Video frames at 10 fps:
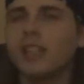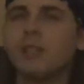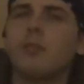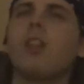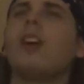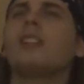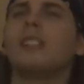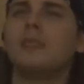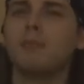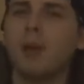him a lot
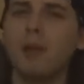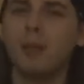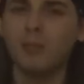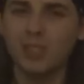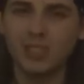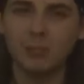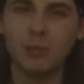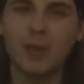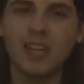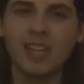in Batman v
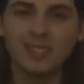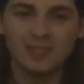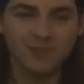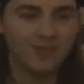Superman, and